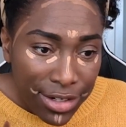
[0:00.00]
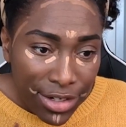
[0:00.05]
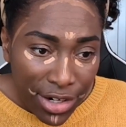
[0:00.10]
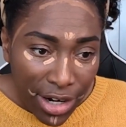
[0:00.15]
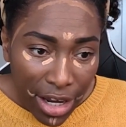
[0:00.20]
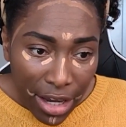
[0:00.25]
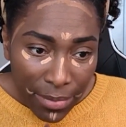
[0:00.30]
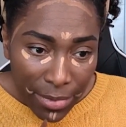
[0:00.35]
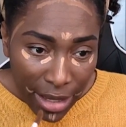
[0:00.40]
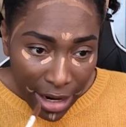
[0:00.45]

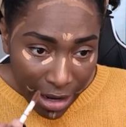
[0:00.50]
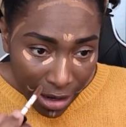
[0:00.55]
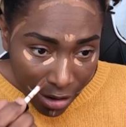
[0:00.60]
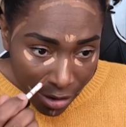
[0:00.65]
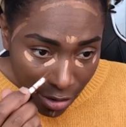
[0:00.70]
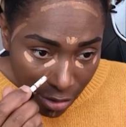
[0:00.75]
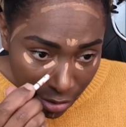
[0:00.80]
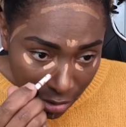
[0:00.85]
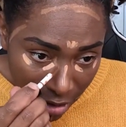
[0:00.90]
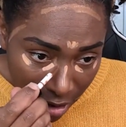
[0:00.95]
shame that I
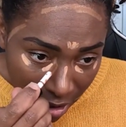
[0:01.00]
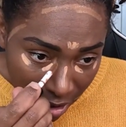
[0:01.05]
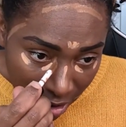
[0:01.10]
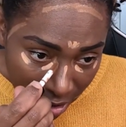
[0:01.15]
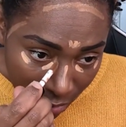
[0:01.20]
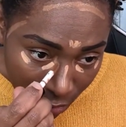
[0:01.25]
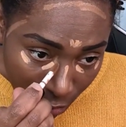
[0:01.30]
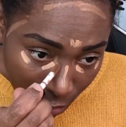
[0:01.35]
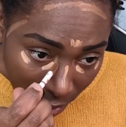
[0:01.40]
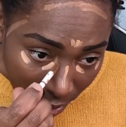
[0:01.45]
can only
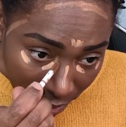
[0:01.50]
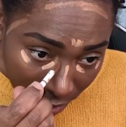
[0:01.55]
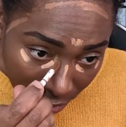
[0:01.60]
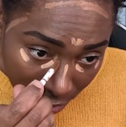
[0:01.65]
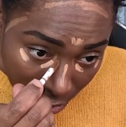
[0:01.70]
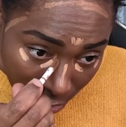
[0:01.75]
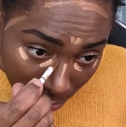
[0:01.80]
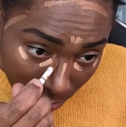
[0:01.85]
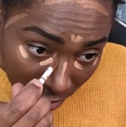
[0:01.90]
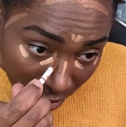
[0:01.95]
get white
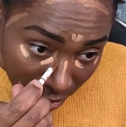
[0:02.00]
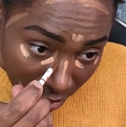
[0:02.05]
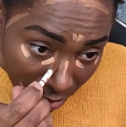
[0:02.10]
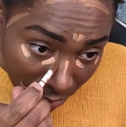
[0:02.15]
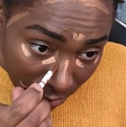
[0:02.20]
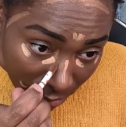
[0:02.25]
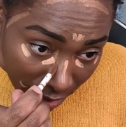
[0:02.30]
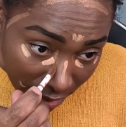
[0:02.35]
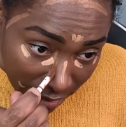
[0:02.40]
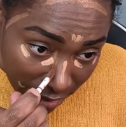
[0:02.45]
girl
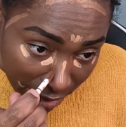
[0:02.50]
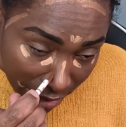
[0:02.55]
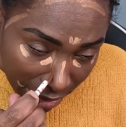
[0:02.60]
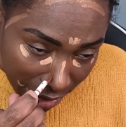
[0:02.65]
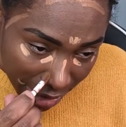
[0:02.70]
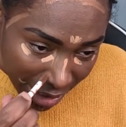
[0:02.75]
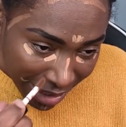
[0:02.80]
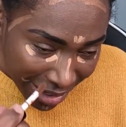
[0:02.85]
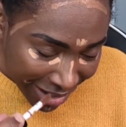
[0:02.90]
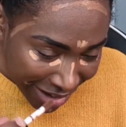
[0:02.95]
makeup
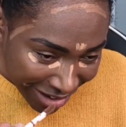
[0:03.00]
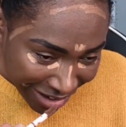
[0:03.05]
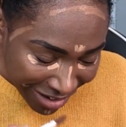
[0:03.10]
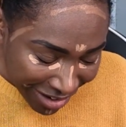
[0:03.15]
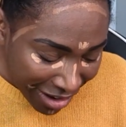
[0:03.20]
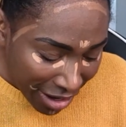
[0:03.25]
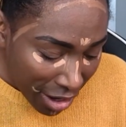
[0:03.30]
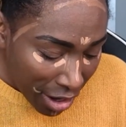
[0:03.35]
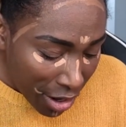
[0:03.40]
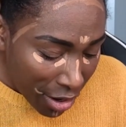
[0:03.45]
basically
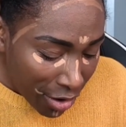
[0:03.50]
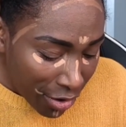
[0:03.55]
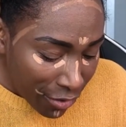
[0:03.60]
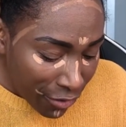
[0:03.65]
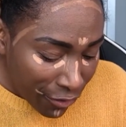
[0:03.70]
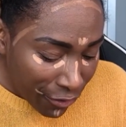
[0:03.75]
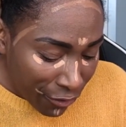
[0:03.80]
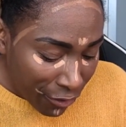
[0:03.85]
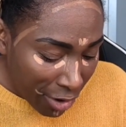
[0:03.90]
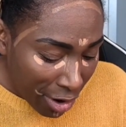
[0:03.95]

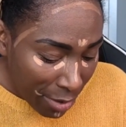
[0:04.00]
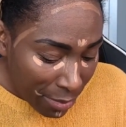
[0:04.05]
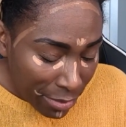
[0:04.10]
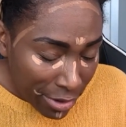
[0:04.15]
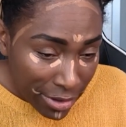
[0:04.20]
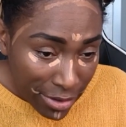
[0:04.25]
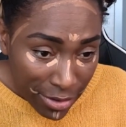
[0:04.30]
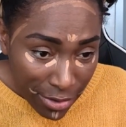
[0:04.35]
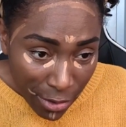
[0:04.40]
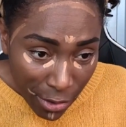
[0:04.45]
from
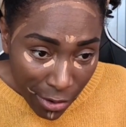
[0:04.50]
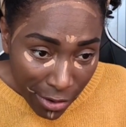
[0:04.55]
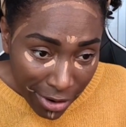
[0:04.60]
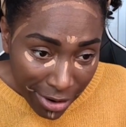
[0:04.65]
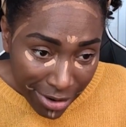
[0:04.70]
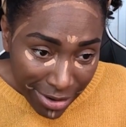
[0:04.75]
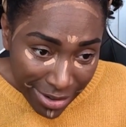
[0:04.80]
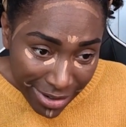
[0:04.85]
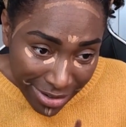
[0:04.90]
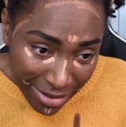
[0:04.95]
the
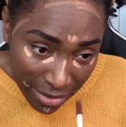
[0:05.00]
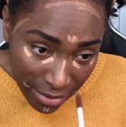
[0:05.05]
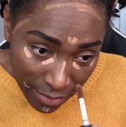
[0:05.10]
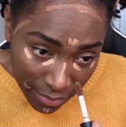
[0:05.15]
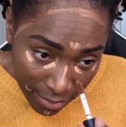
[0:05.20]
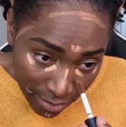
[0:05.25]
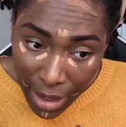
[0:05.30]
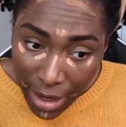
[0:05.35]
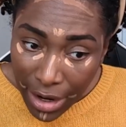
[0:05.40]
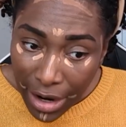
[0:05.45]
stores,
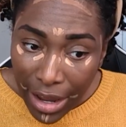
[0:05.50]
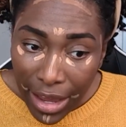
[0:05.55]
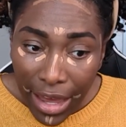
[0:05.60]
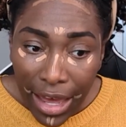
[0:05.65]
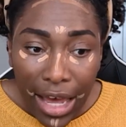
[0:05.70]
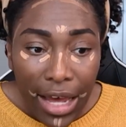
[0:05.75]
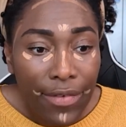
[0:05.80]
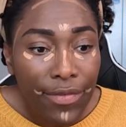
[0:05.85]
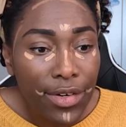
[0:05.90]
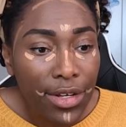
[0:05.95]
and I
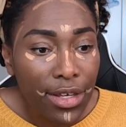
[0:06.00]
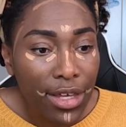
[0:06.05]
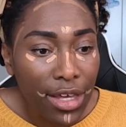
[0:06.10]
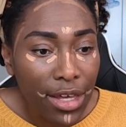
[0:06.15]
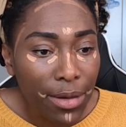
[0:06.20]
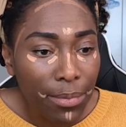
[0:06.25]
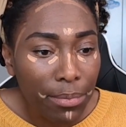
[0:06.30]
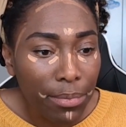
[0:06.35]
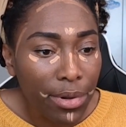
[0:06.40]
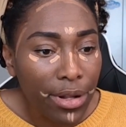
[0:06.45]
have to
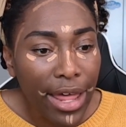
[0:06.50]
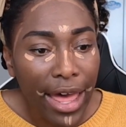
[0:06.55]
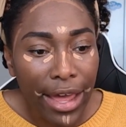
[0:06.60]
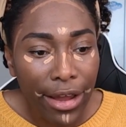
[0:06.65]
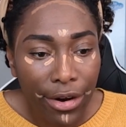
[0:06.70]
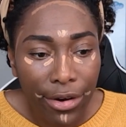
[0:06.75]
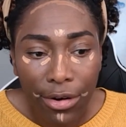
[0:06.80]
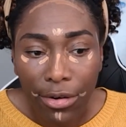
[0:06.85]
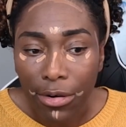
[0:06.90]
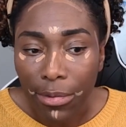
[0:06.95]
get
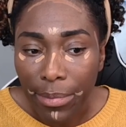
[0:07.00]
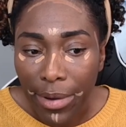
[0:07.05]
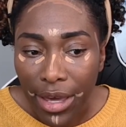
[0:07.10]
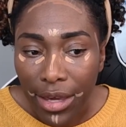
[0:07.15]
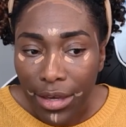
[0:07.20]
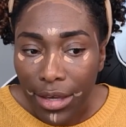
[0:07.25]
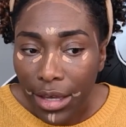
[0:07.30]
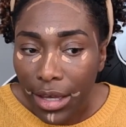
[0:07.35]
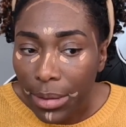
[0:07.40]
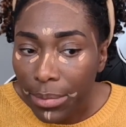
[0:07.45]
black girl
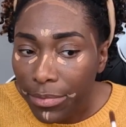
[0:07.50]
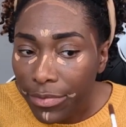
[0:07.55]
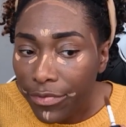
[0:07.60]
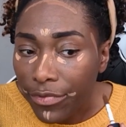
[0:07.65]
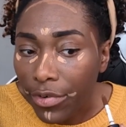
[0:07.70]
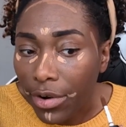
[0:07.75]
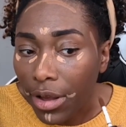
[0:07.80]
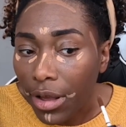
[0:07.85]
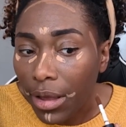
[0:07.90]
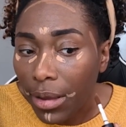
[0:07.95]
makeup
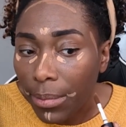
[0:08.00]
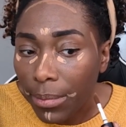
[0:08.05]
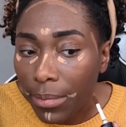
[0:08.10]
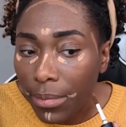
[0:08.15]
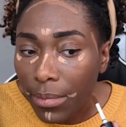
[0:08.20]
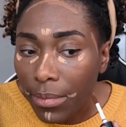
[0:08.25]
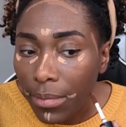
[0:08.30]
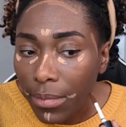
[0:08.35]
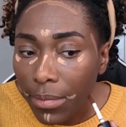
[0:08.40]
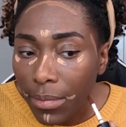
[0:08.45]

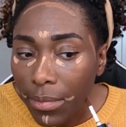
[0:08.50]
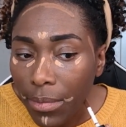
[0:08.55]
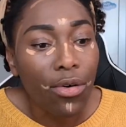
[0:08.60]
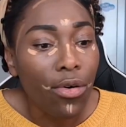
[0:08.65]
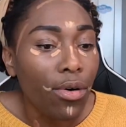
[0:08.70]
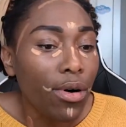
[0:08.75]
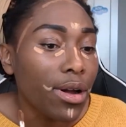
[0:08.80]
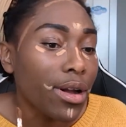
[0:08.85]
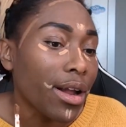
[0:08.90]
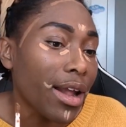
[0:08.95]
from
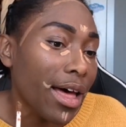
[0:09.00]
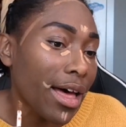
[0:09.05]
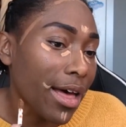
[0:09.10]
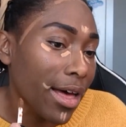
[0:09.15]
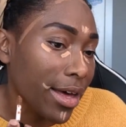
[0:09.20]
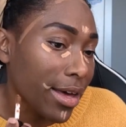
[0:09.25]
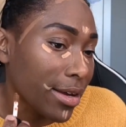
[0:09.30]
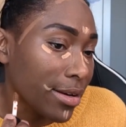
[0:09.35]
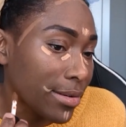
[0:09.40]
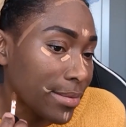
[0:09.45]

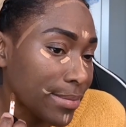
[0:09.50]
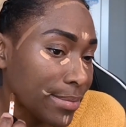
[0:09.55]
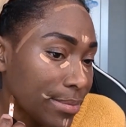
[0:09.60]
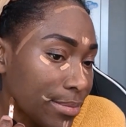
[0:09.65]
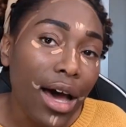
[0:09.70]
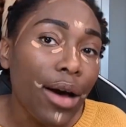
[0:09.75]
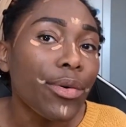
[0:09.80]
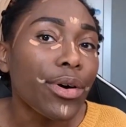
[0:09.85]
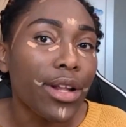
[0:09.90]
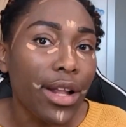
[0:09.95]
online.
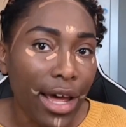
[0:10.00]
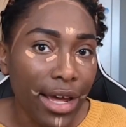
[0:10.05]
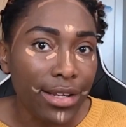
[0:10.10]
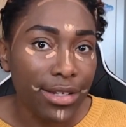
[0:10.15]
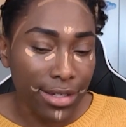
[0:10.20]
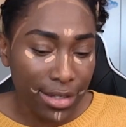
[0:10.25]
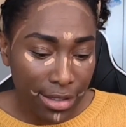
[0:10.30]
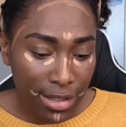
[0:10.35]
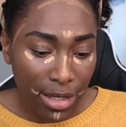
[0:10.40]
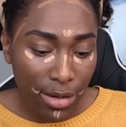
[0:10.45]
I would like
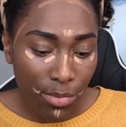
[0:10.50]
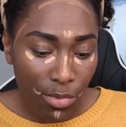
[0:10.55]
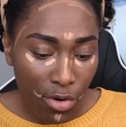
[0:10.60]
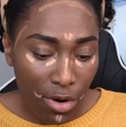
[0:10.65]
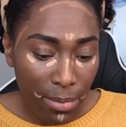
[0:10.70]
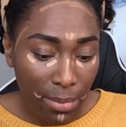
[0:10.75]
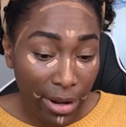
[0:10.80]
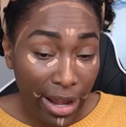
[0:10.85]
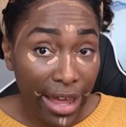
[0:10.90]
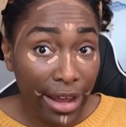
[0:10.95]
to see
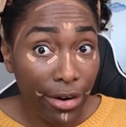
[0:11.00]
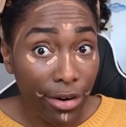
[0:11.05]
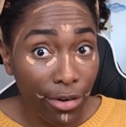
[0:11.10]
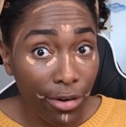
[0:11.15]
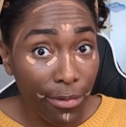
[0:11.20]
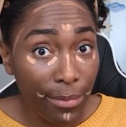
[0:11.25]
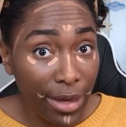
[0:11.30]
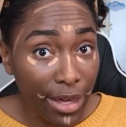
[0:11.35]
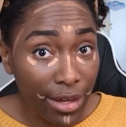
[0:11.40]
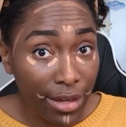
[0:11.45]
more black
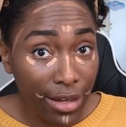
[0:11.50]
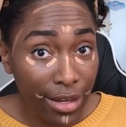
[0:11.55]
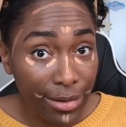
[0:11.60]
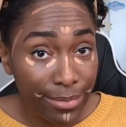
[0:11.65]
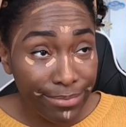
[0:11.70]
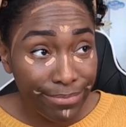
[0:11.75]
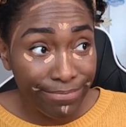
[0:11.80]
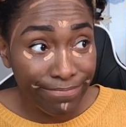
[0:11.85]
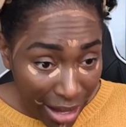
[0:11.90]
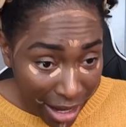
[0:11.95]
girl
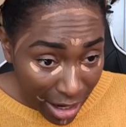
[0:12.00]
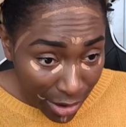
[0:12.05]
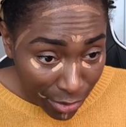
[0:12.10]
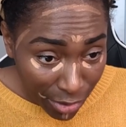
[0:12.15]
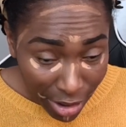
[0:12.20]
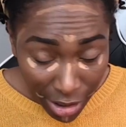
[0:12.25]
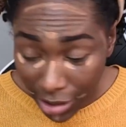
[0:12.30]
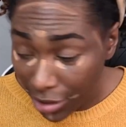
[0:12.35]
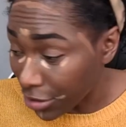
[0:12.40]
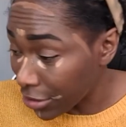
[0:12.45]
makeup. I
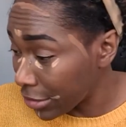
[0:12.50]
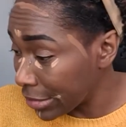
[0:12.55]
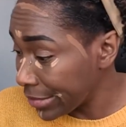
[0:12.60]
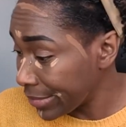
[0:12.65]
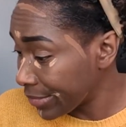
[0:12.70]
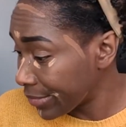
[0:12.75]
really do.